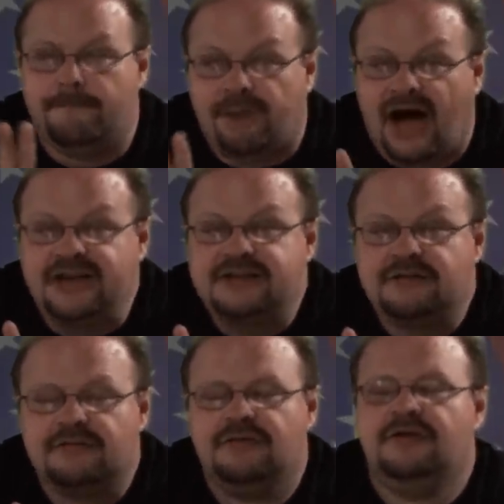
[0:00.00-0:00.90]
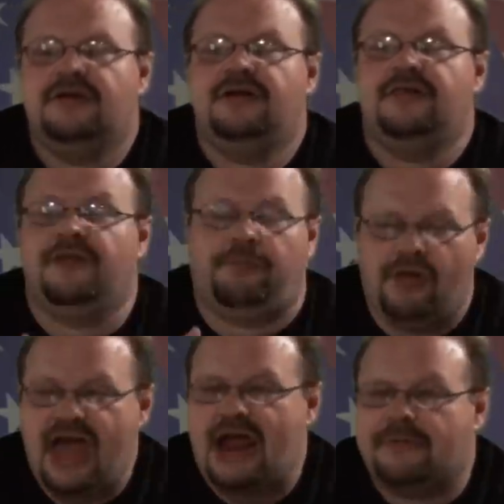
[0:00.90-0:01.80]
But the
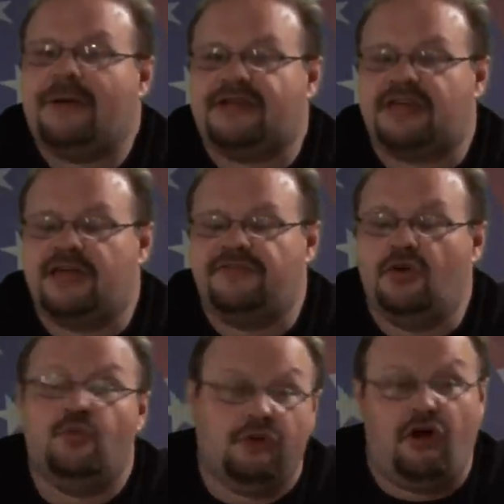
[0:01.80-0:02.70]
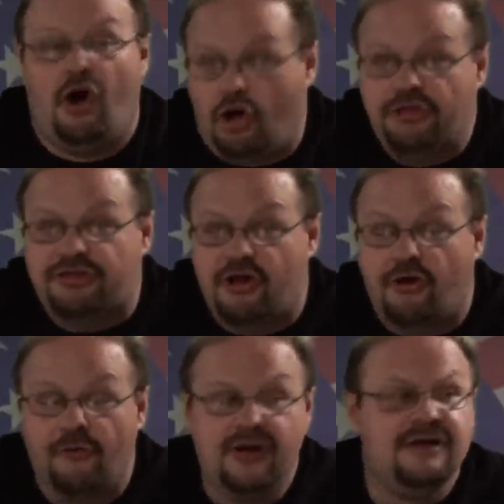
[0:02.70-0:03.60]
plan I'm about to give you will
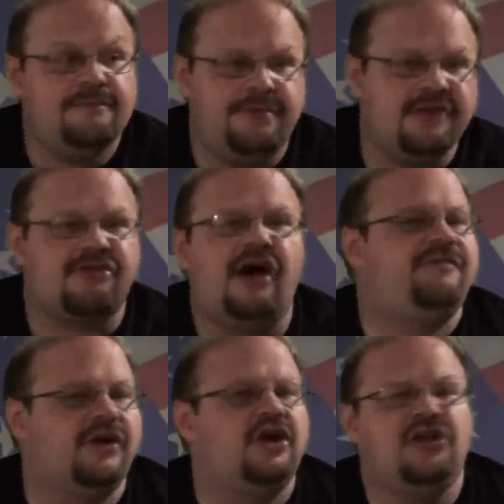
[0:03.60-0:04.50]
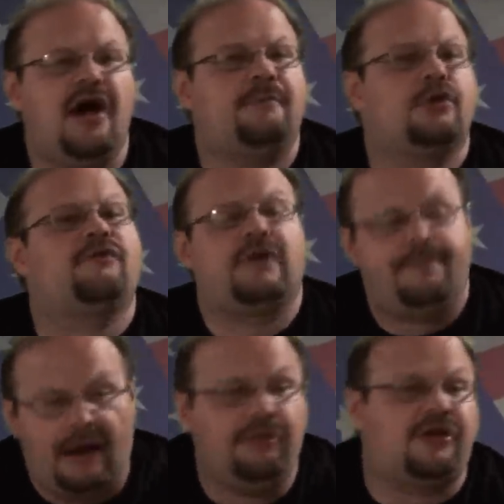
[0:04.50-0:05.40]
also piss off a good number of
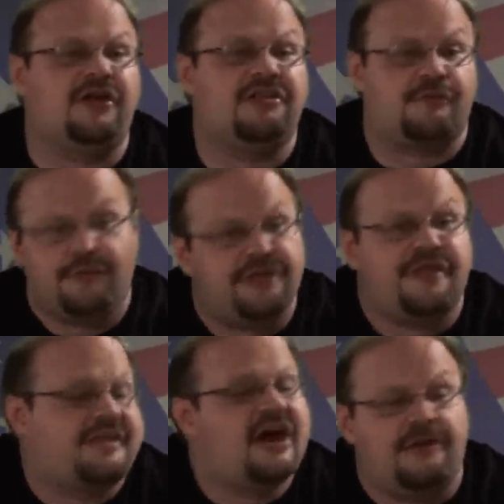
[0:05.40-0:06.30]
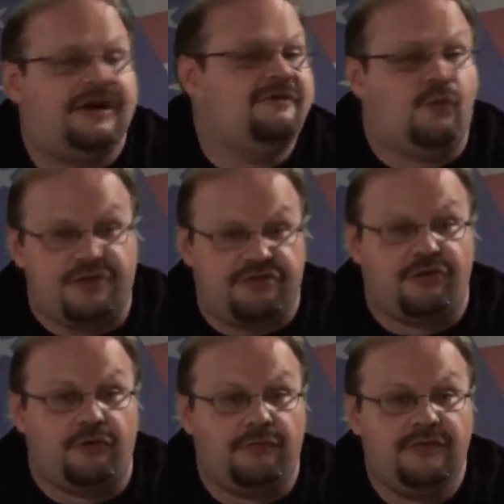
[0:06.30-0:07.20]
Republicans within the sound of my voice
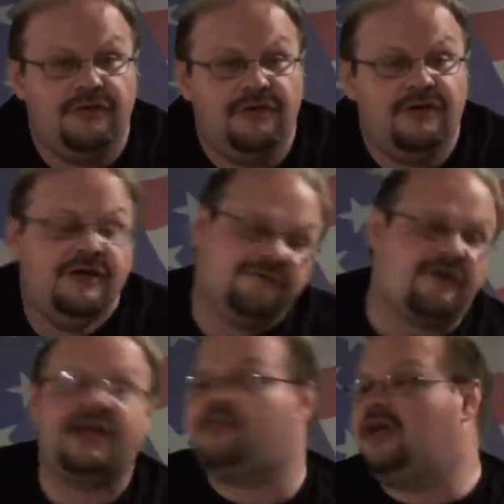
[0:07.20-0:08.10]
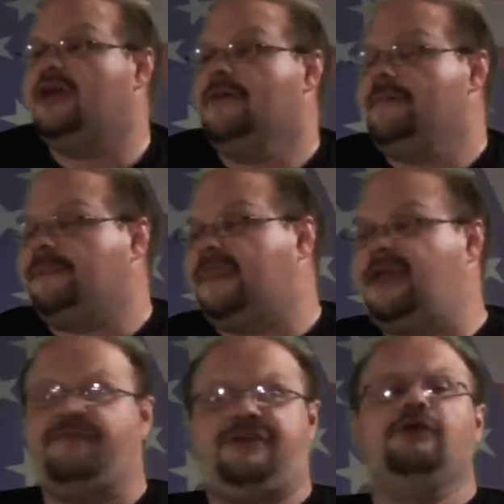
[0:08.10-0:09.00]
too. Frankly,
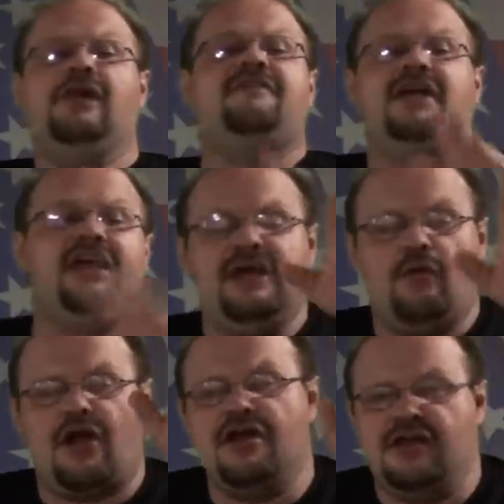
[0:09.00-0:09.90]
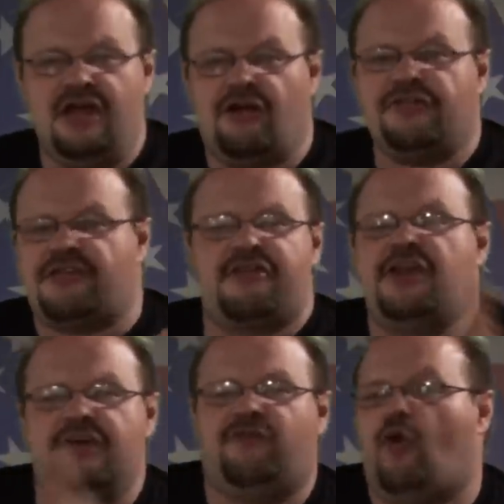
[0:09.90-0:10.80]
if you live anywhere near the
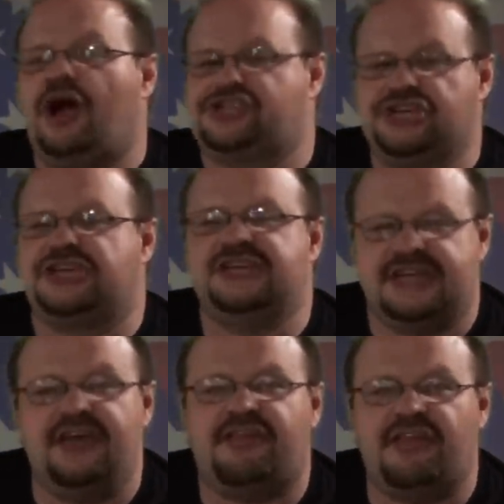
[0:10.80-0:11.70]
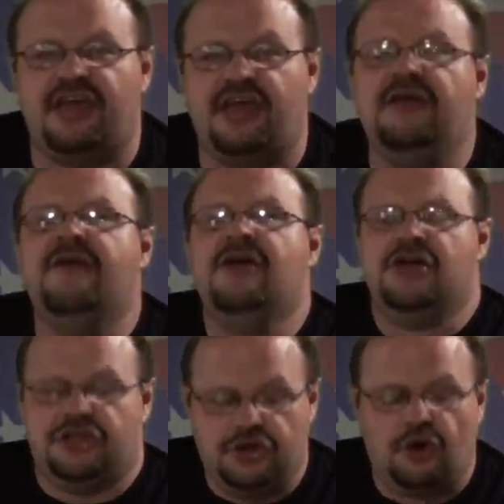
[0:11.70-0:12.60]
city of Washington, D.C.,
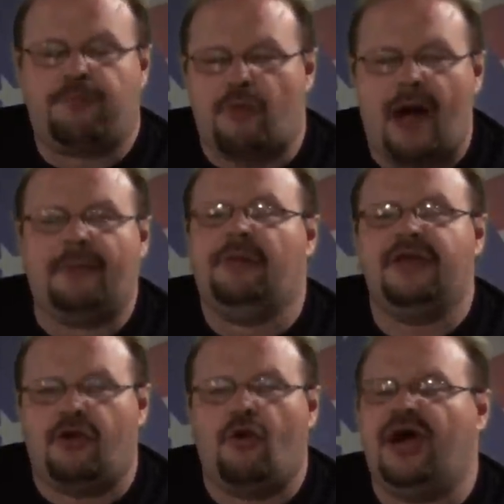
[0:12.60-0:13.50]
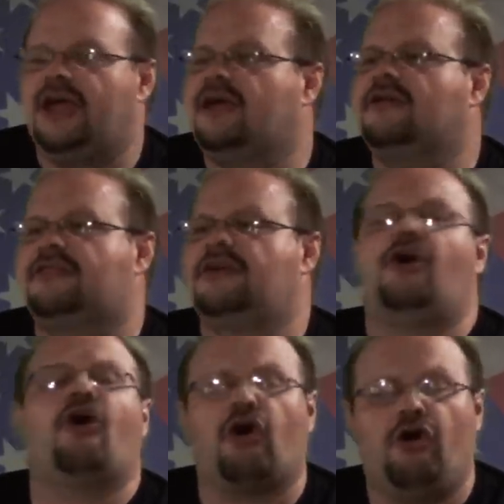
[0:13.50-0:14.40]
you're probably going to
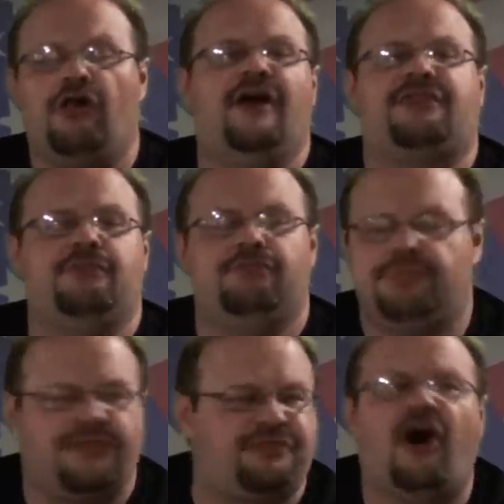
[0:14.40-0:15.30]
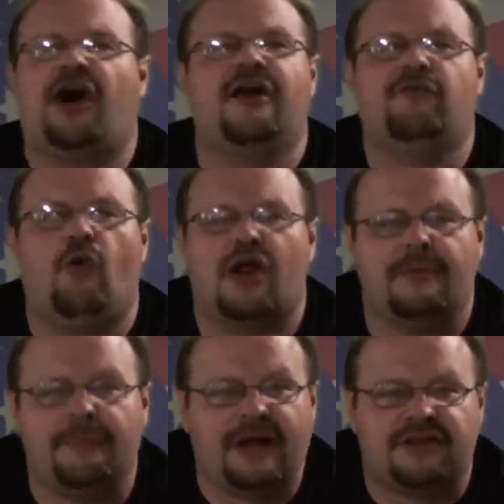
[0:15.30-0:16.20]
hurl at the thought of what
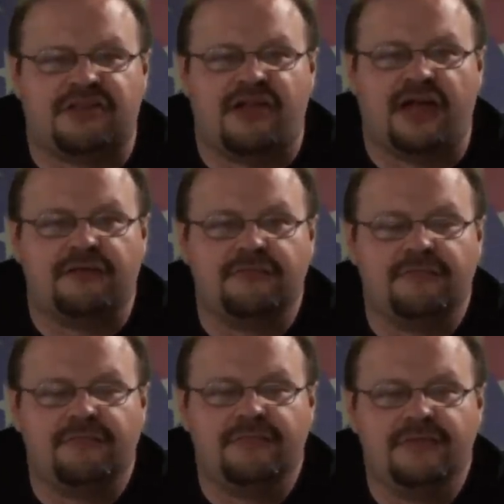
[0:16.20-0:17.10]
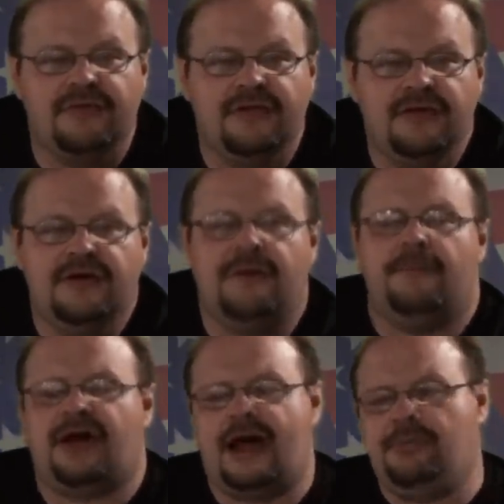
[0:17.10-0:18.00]
I'm about to say.
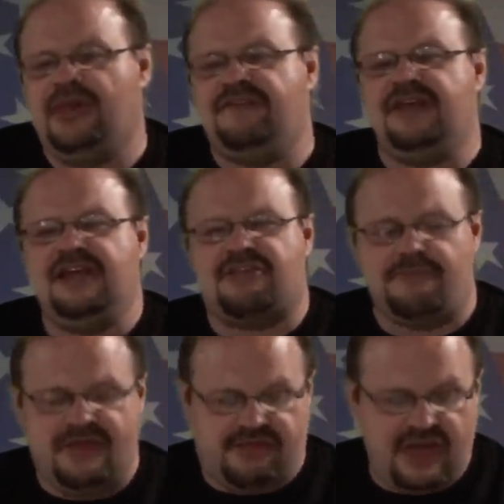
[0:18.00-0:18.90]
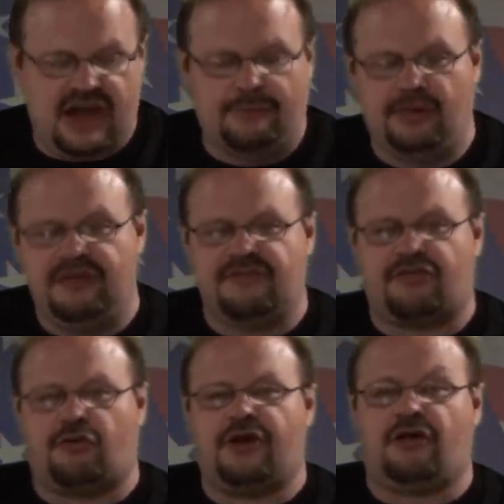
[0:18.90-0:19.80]
But I believe it needs to be said, I believe it's
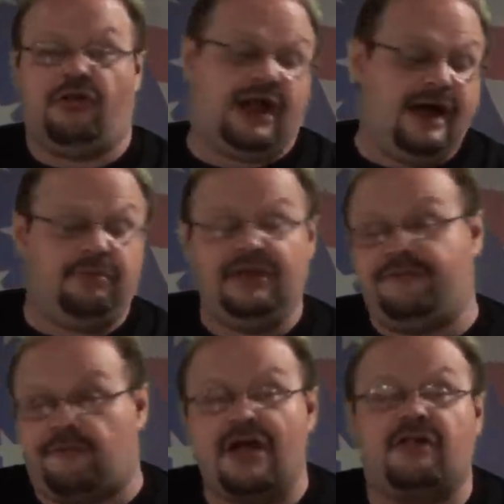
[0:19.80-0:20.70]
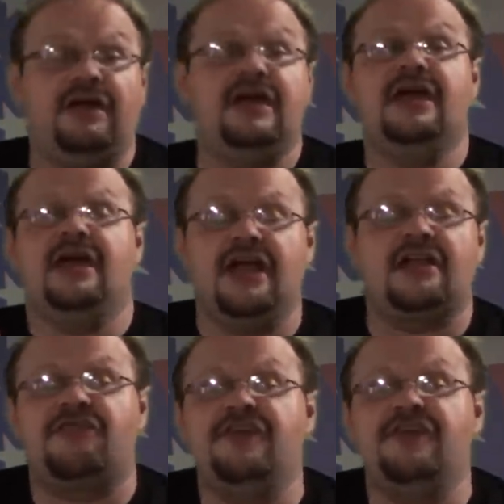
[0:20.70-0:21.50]
critical, and I believe, frankly, it's